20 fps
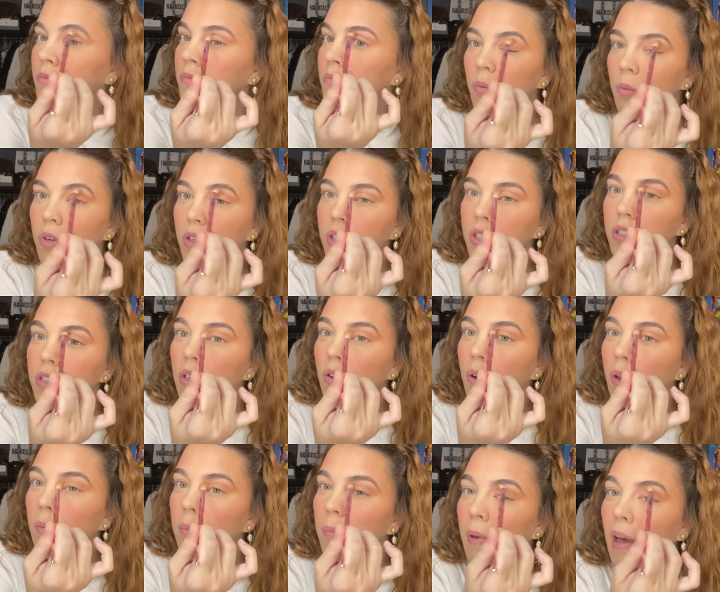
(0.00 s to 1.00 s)
We're just
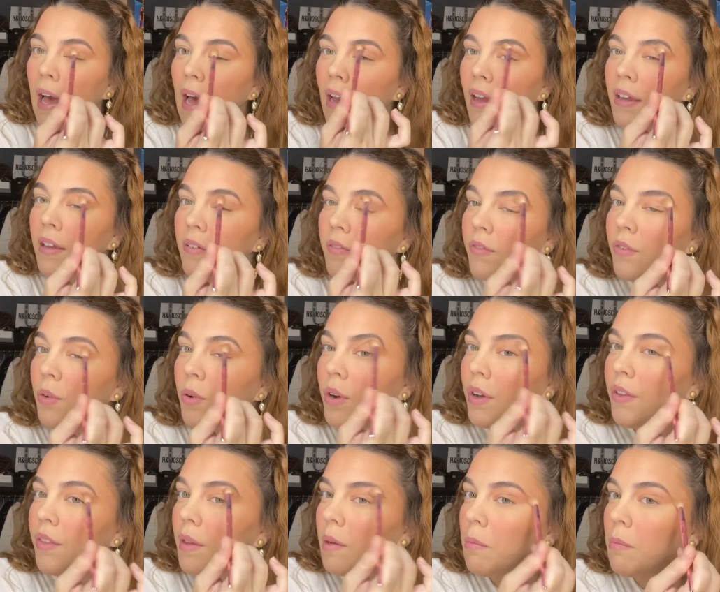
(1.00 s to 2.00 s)
going back and
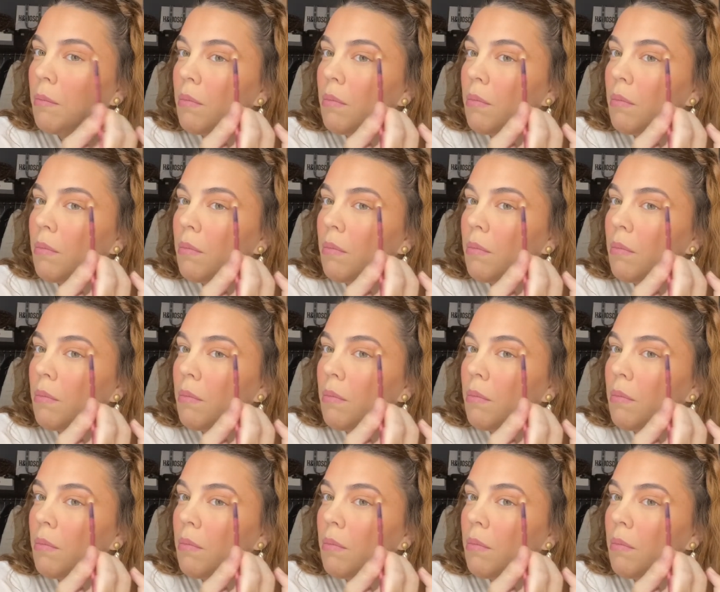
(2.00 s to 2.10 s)
forth and